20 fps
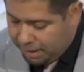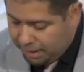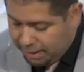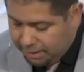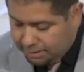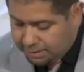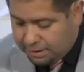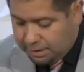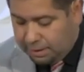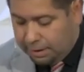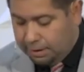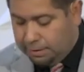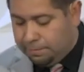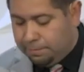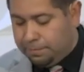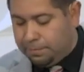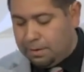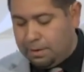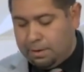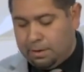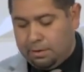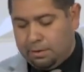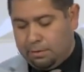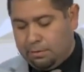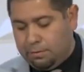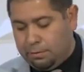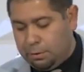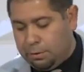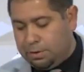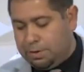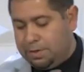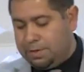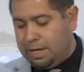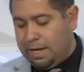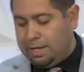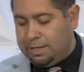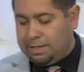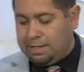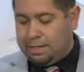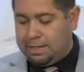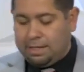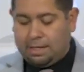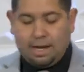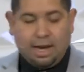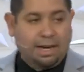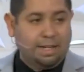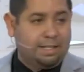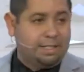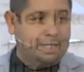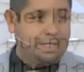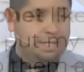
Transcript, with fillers: 18, verses 18 and 19.